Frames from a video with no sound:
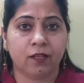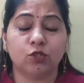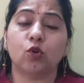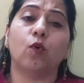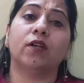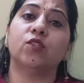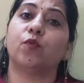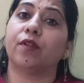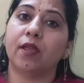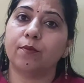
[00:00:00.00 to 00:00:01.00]
So what is
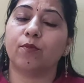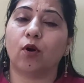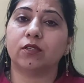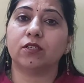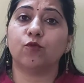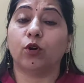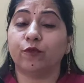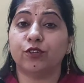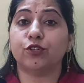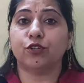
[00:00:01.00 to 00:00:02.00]
very important, what
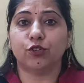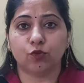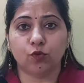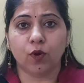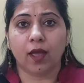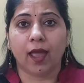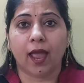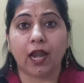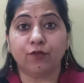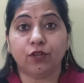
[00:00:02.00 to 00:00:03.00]
we should do
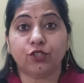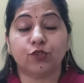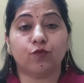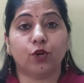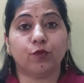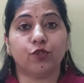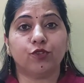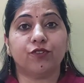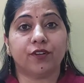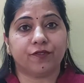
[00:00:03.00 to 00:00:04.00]
and what we
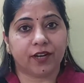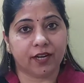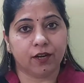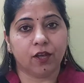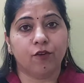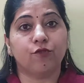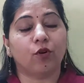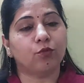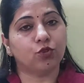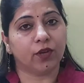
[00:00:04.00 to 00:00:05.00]
should refrain
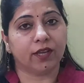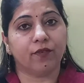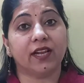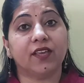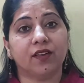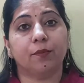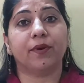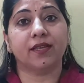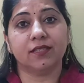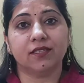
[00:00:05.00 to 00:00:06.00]
from doing while giving a
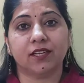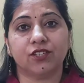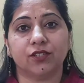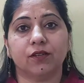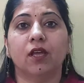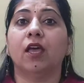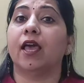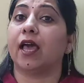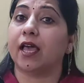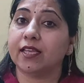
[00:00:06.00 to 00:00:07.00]
presentation
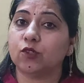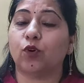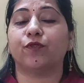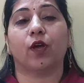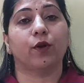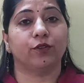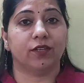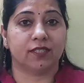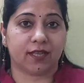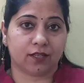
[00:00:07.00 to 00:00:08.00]
is what we are going to
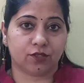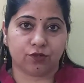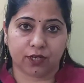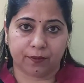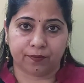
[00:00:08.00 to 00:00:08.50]
discuss today.